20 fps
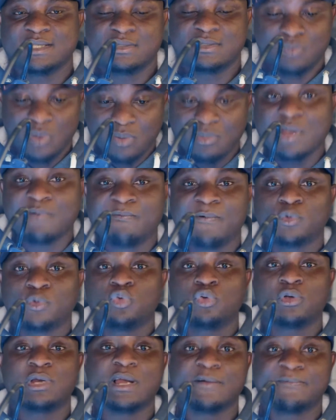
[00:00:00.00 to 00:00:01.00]
me me
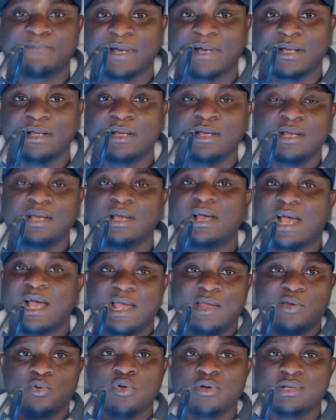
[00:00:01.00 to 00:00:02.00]
photographer I
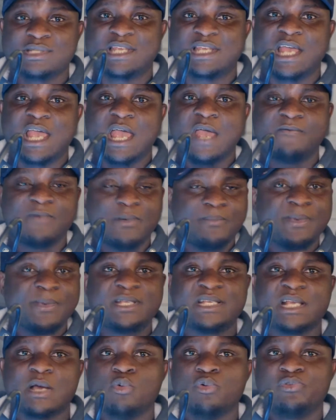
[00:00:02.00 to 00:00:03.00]
know say every
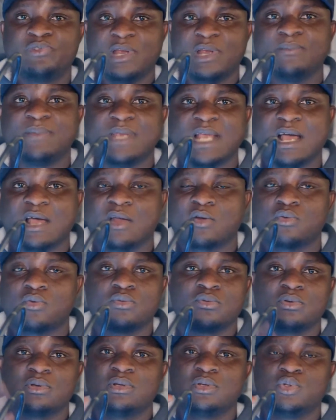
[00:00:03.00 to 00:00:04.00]
picture wo twa bia no
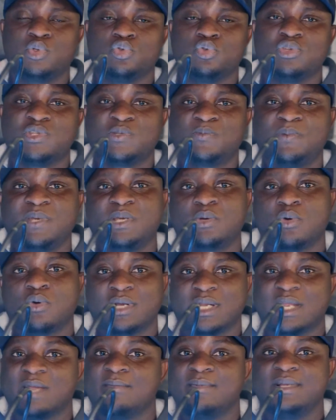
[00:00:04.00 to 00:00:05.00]
should speak
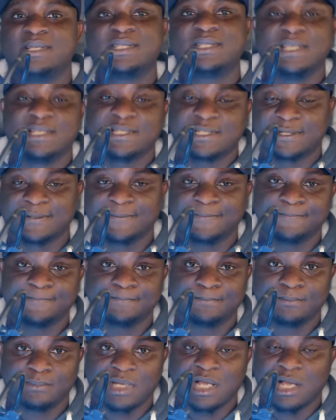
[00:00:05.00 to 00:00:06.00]
out a message
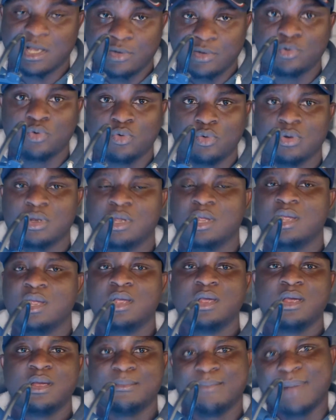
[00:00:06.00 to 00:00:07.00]
I know
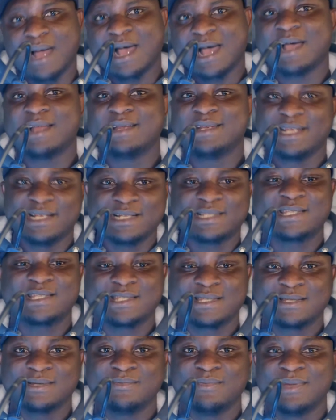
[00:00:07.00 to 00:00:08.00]
but this
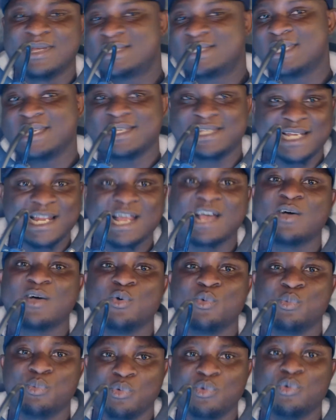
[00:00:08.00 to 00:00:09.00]
message na
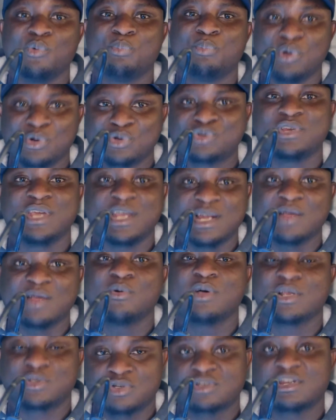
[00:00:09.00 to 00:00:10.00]
wo portray na
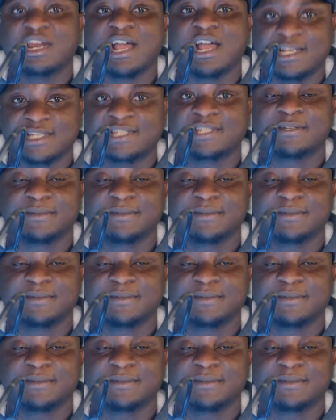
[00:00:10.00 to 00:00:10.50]
was trash